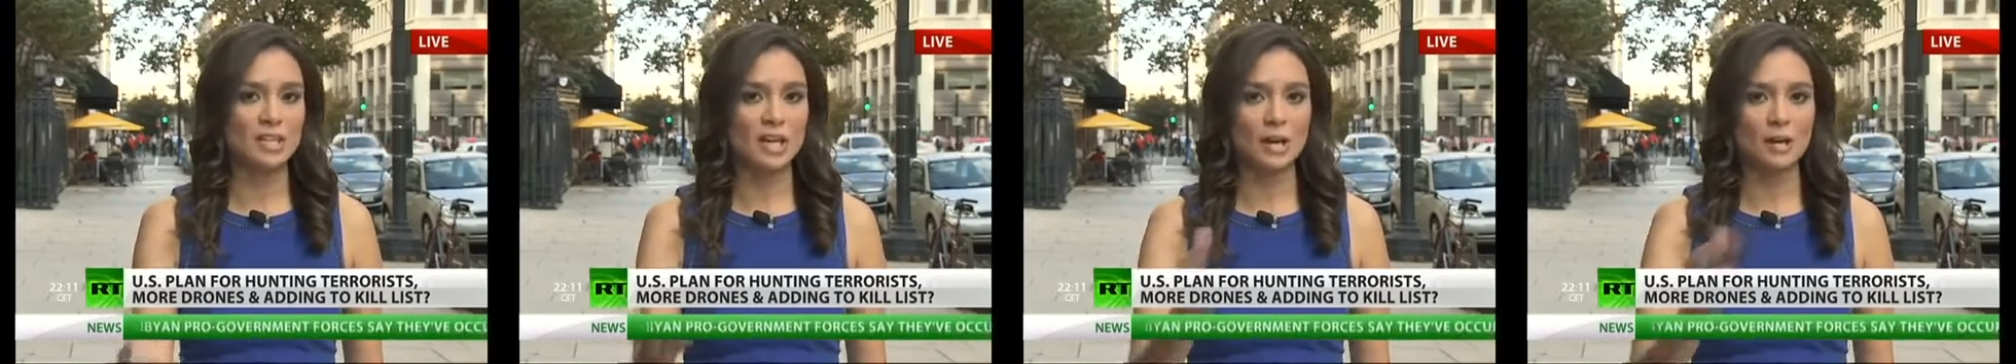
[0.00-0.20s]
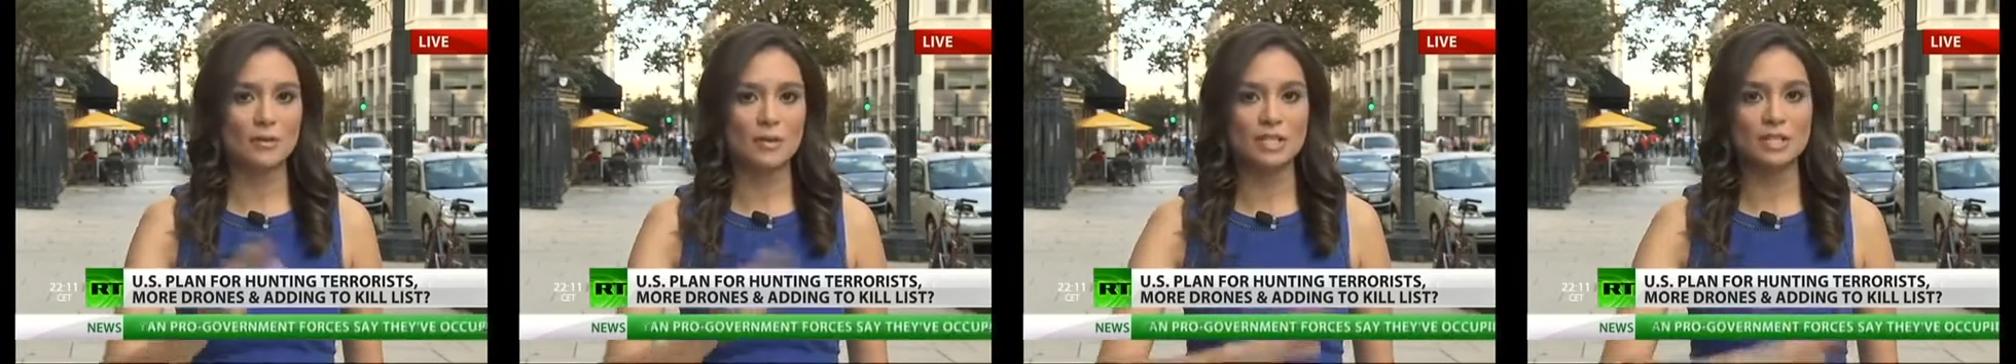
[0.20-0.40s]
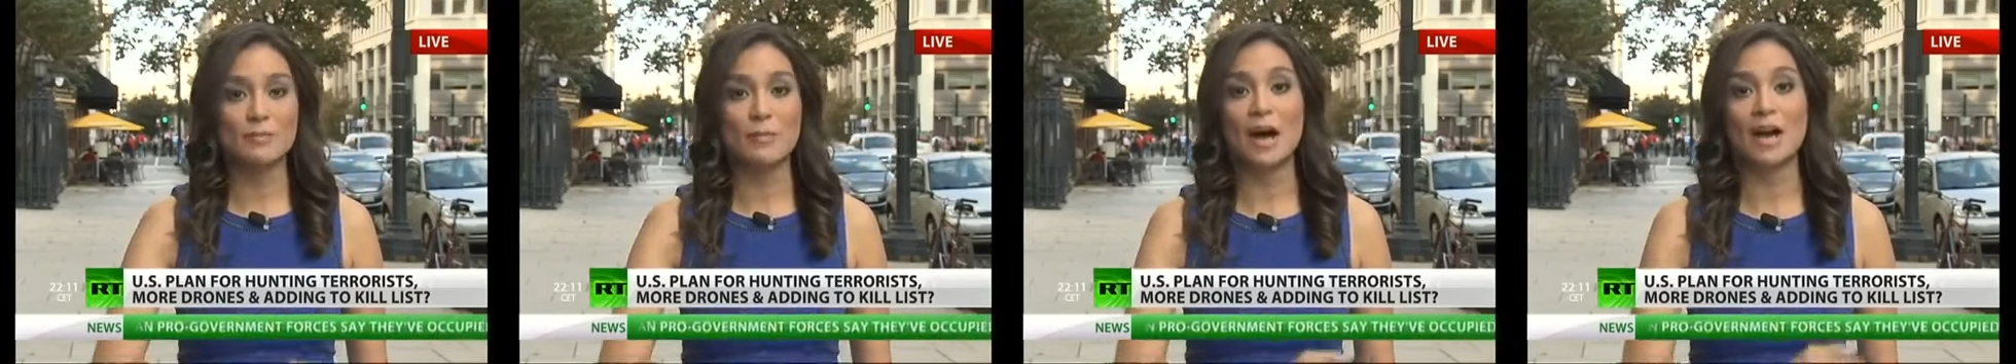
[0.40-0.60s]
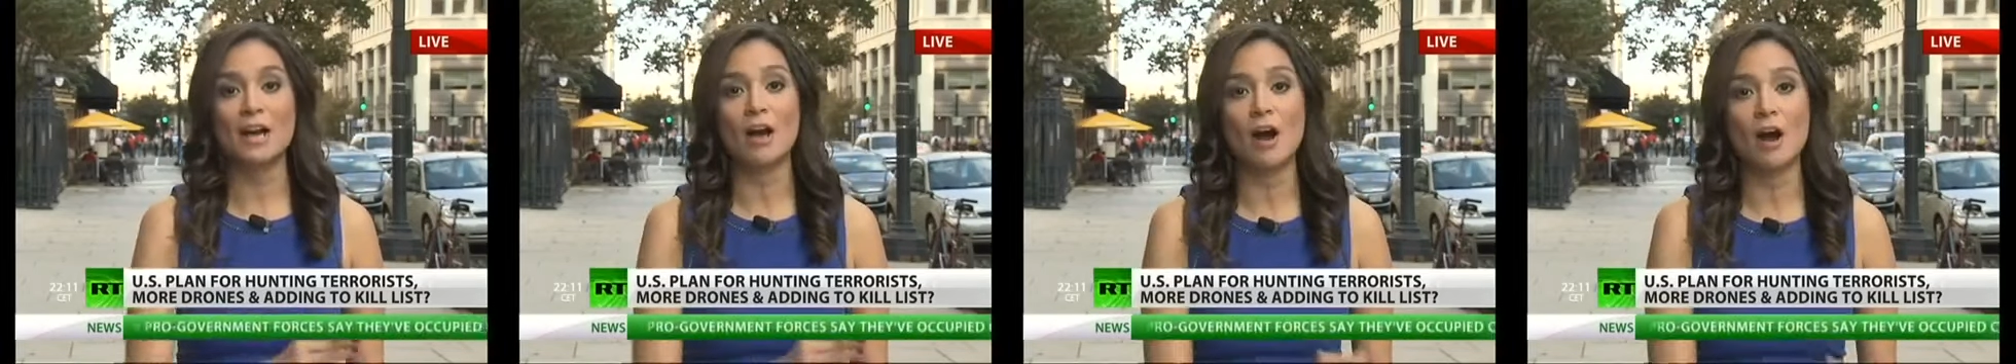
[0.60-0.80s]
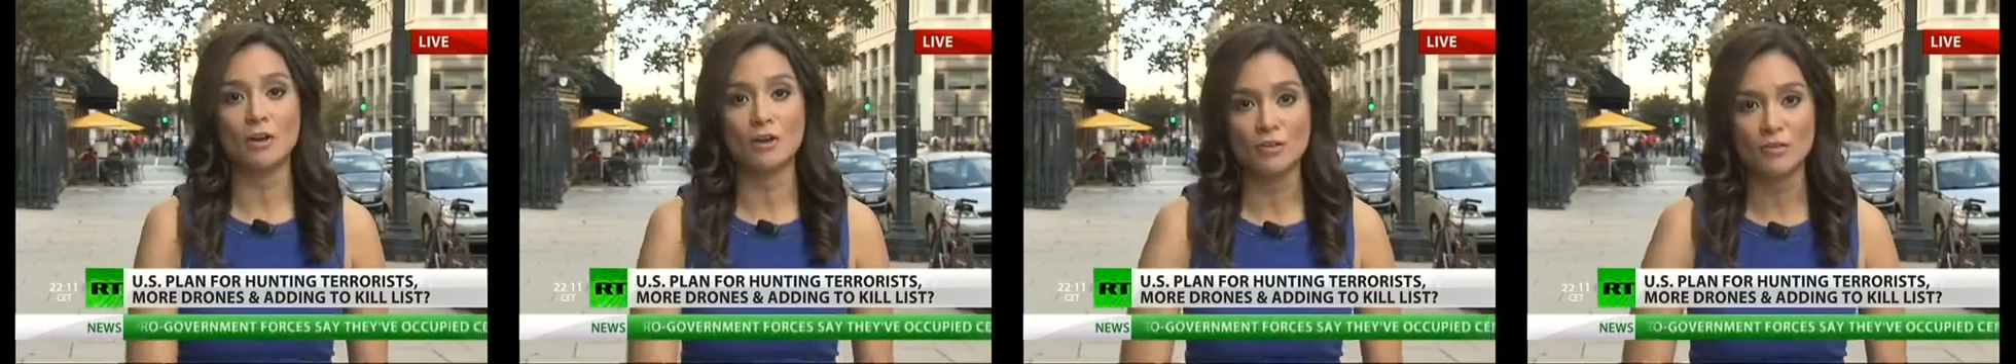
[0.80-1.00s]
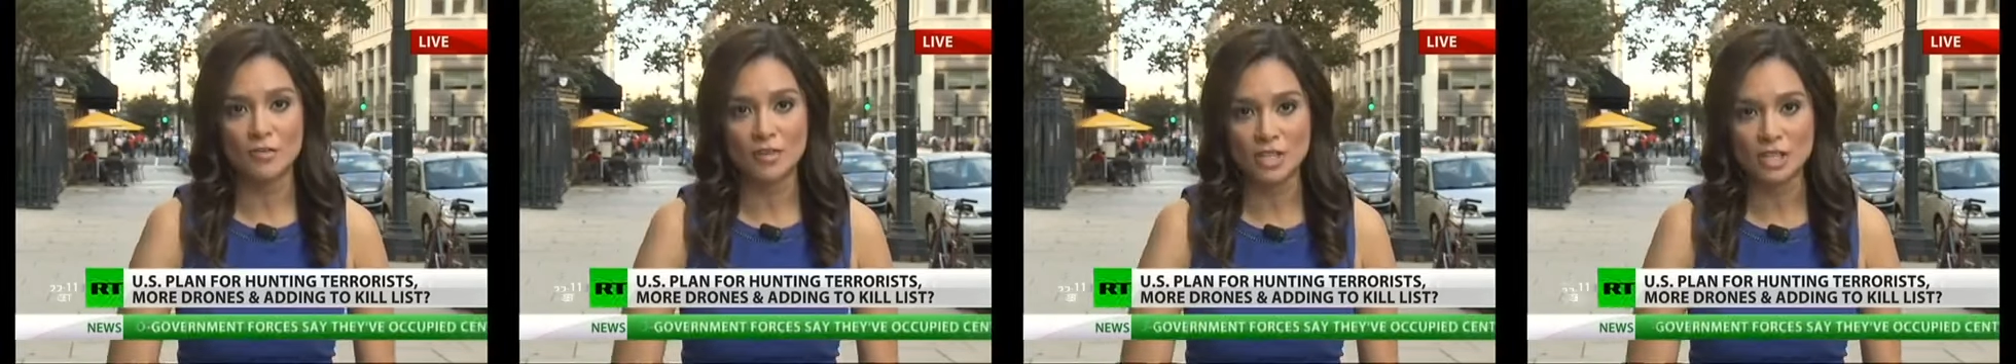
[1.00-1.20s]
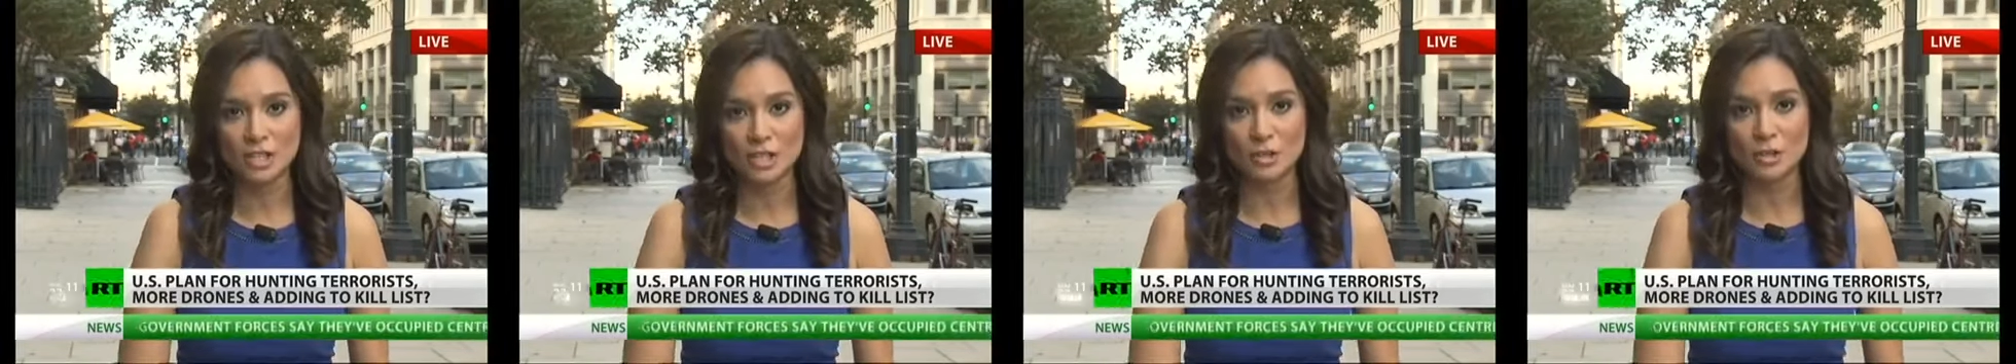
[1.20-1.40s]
terrorist biographies,